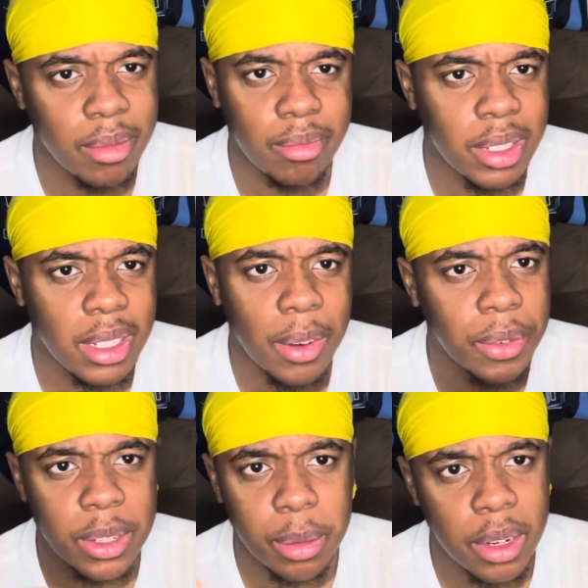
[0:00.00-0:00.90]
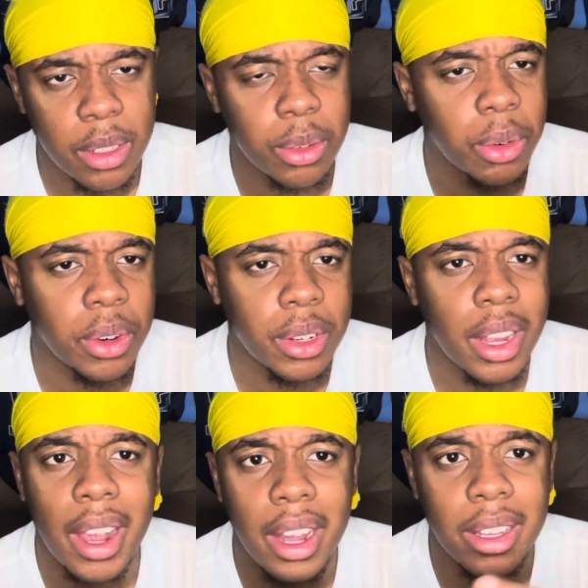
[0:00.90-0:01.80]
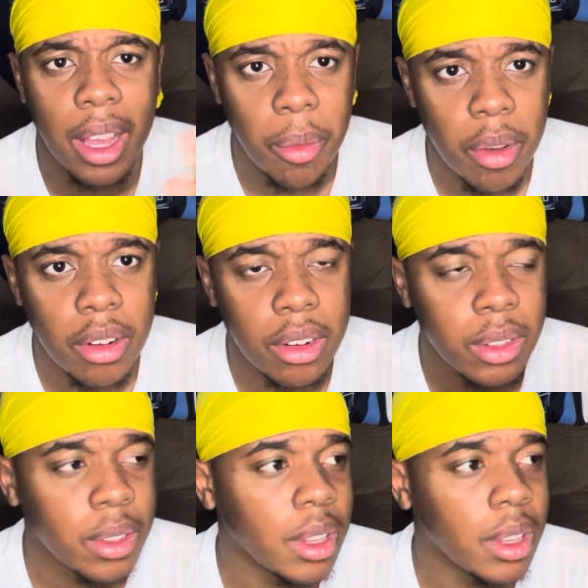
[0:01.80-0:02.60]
Self-explanatory, they got Damian Lillard.